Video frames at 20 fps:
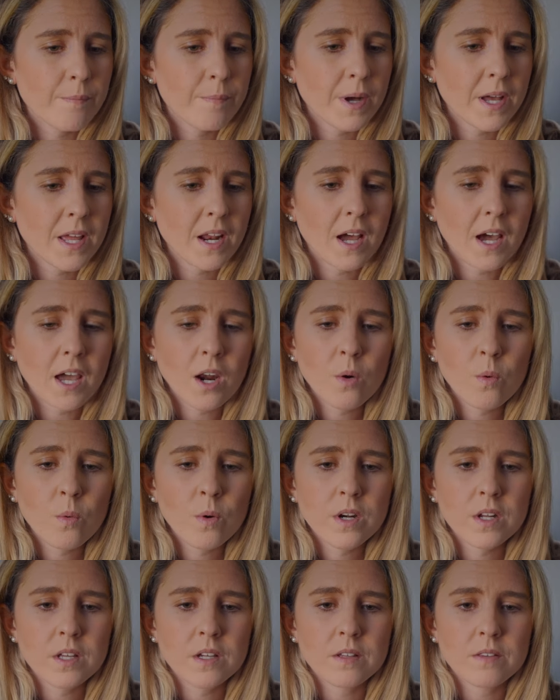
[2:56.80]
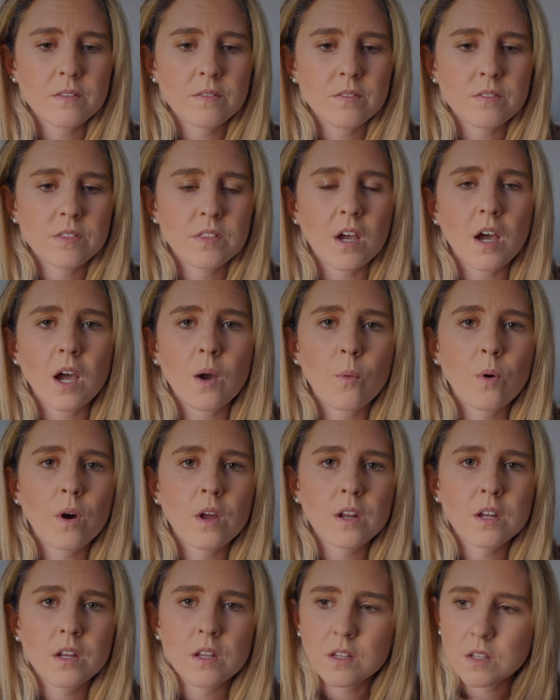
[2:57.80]
But I don't wanna, I
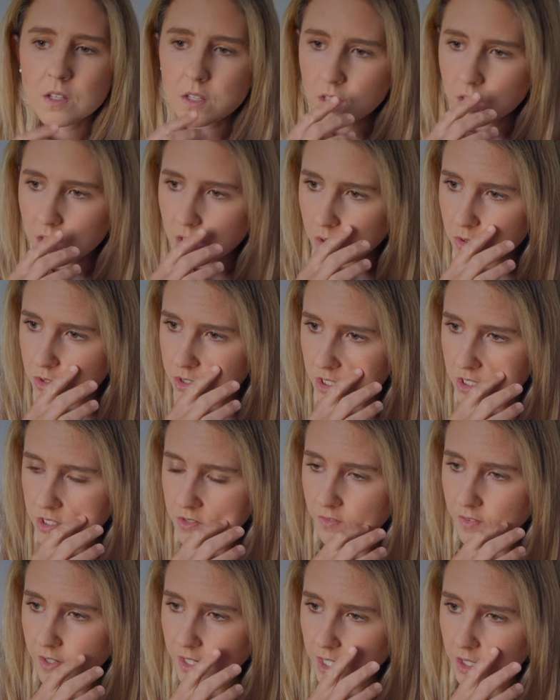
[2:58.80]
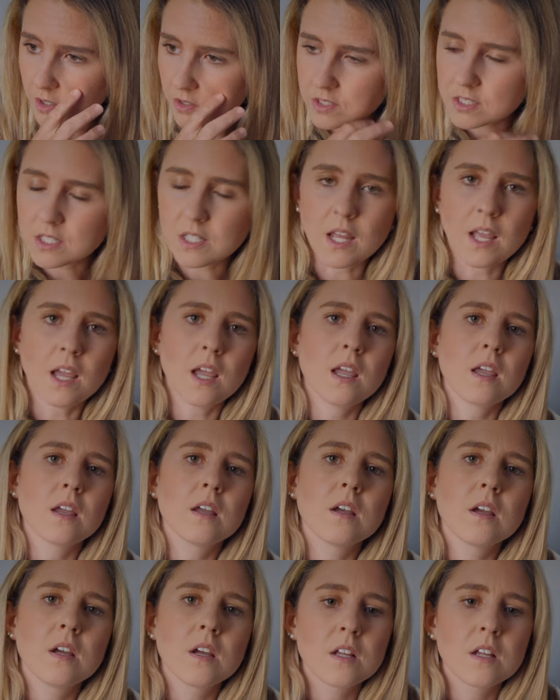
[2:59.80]
wanna use this video today